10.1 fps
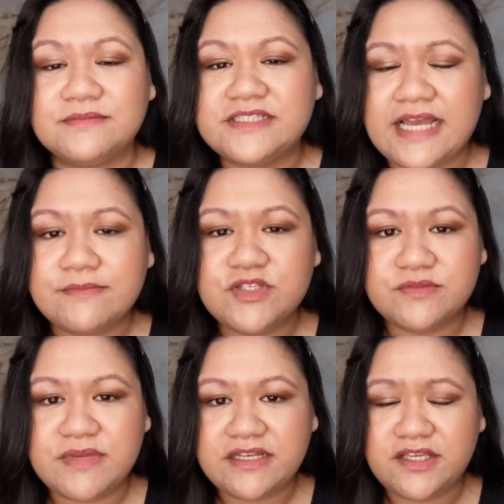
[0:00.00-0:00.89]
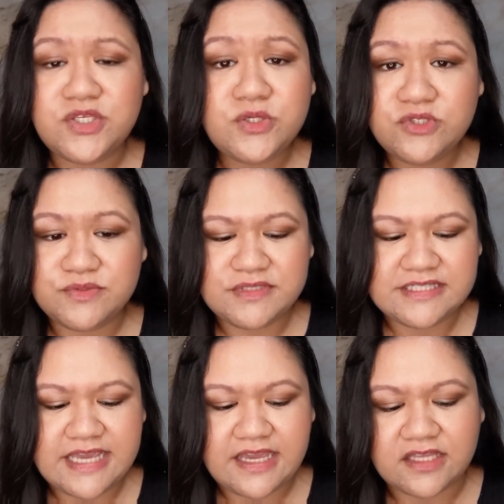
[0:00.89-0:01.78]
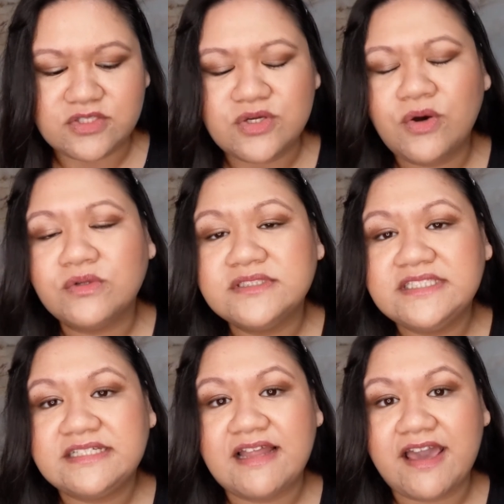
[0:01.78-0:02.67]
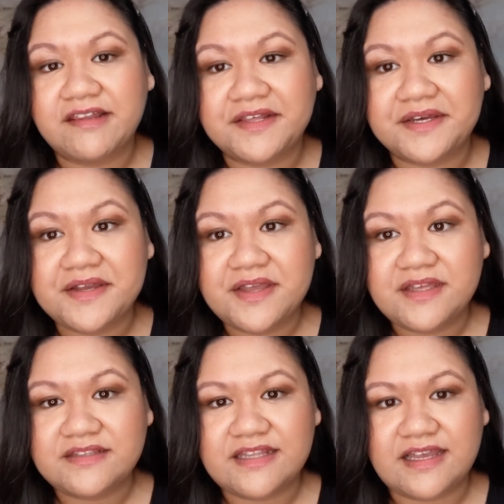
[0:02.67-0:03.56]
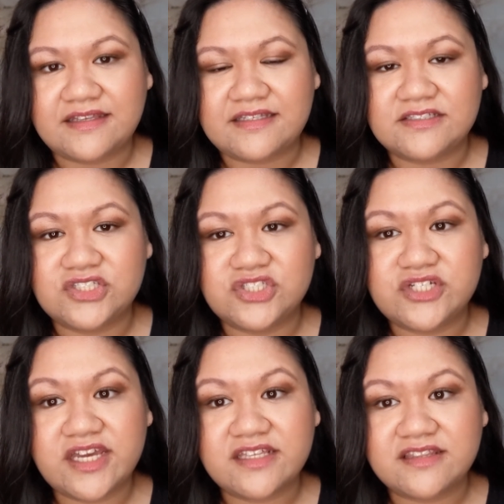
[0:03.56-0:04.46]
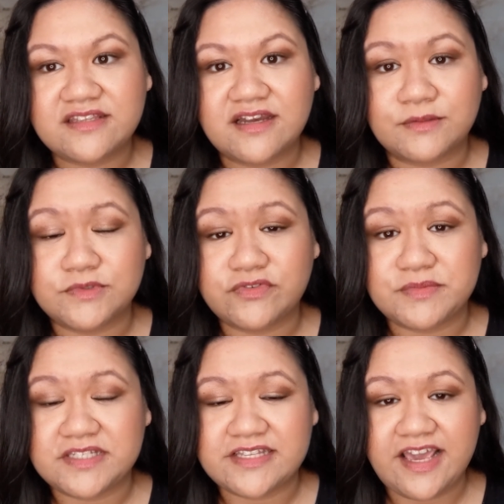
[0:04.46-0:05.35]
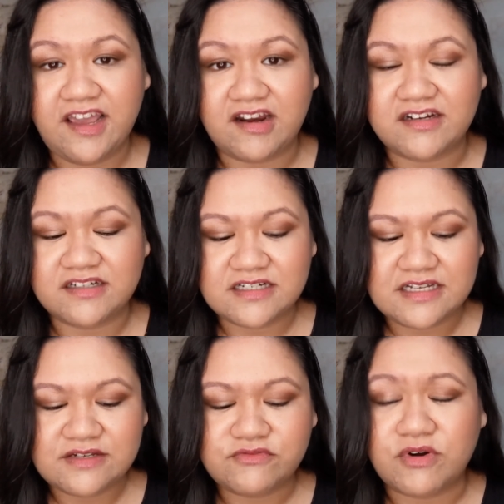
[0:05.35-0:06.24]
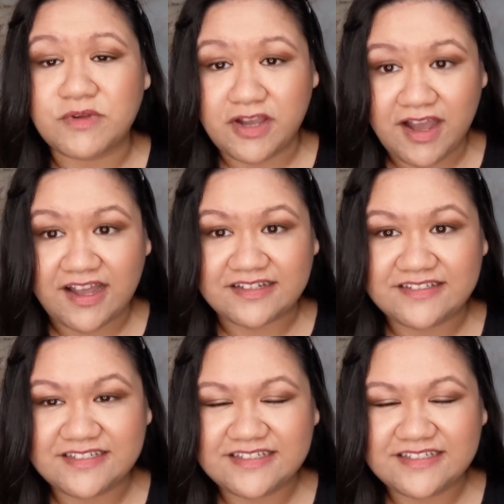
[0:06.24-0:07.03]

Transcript: Samson made a huge mistake and told Delilah that his strength comes from his hair, from God.